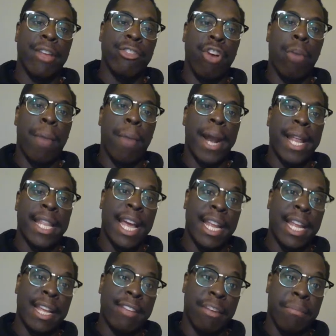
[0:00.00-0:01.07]
There's nobody
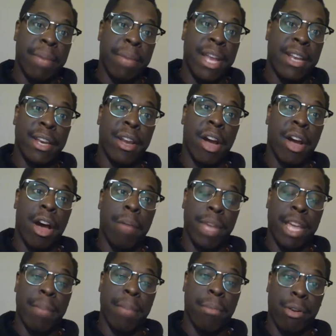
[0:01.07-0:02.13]
that is dependent on
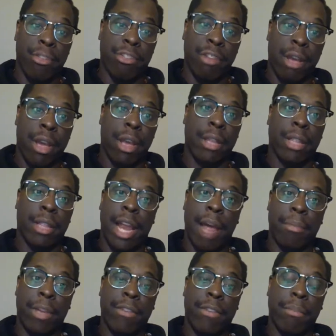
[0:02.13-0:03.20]
me per se that
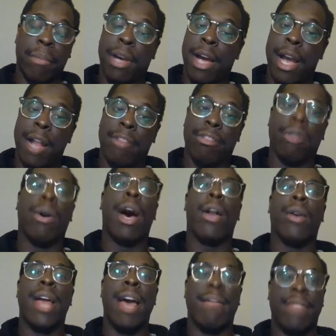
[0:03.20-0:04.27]
I'm leaving behind. So I
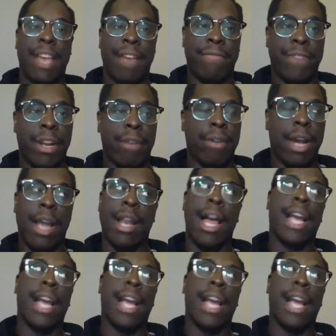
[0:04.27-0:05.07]
don't have that fear, right?